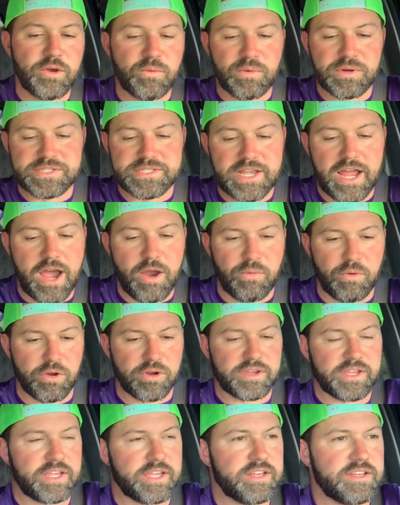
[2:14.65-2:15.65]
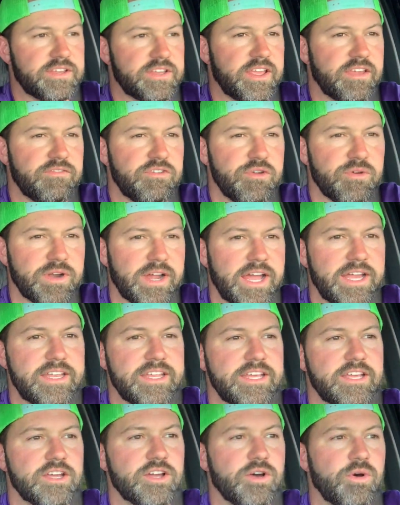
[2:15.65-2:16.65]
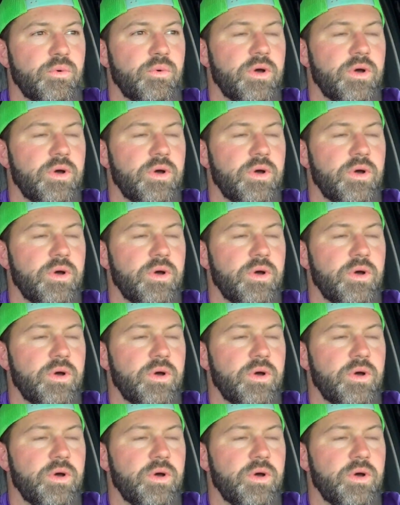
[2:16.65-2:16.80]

and what's not working. Give you an idea.